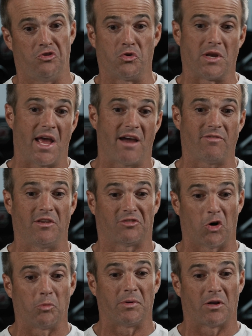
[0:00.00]
you can have these
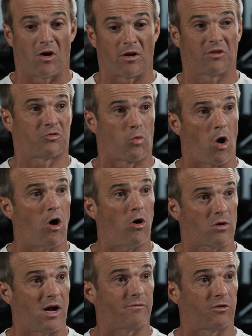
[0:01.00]
open, honest, raw
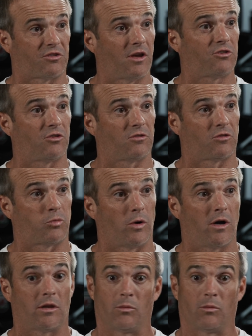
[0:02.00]
conversations as well.